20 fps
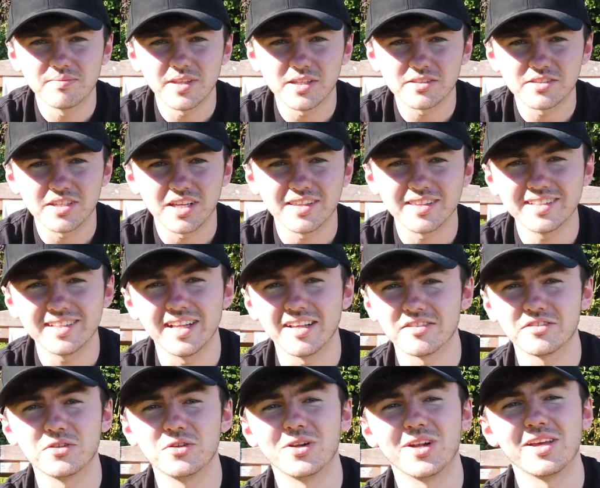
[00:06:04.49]
I think
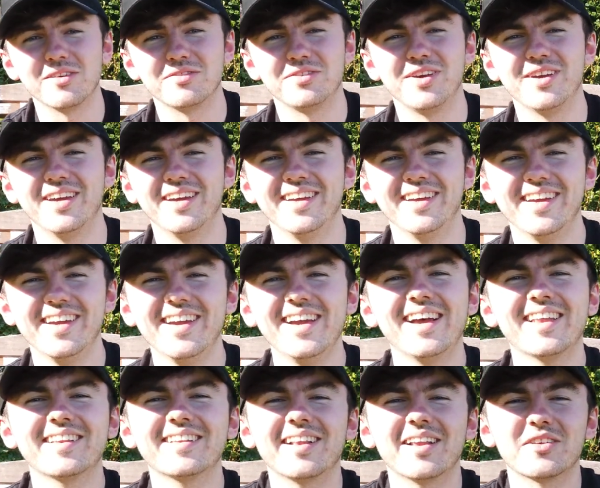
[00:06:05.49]
that's all I've
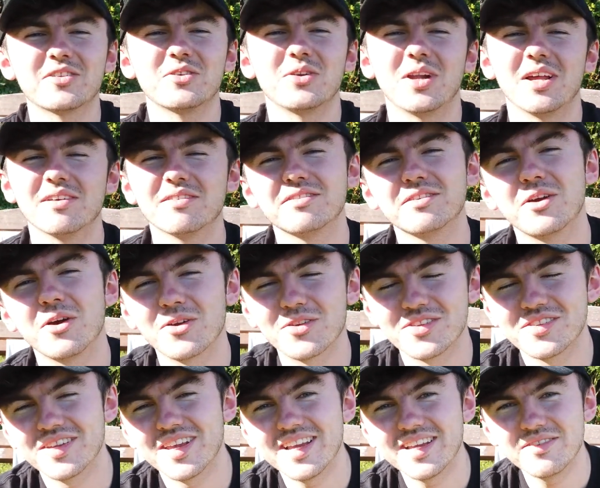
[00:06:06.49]
I think that's all I've got
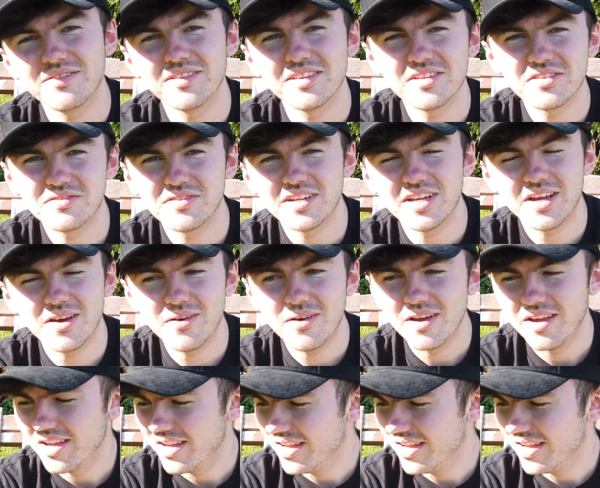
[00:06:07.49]
to say for this video.